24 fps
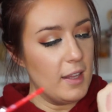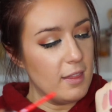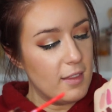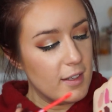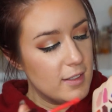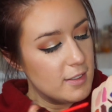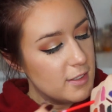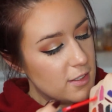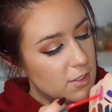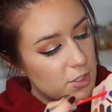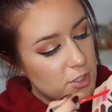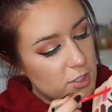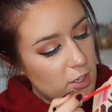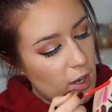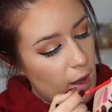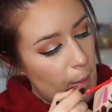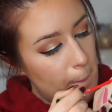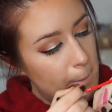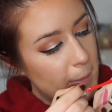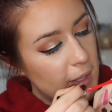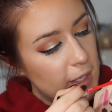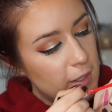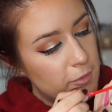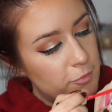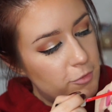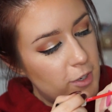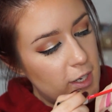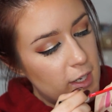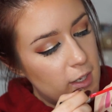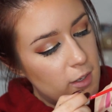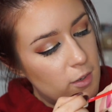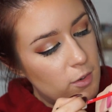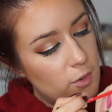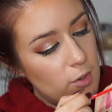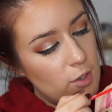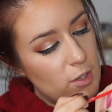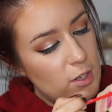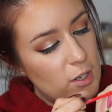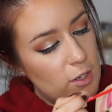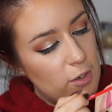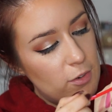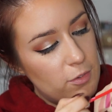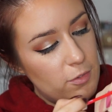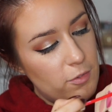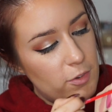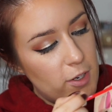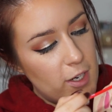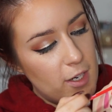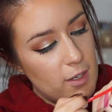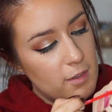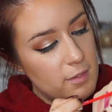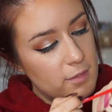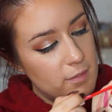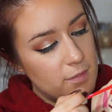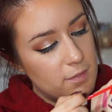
This has just got me written all over it.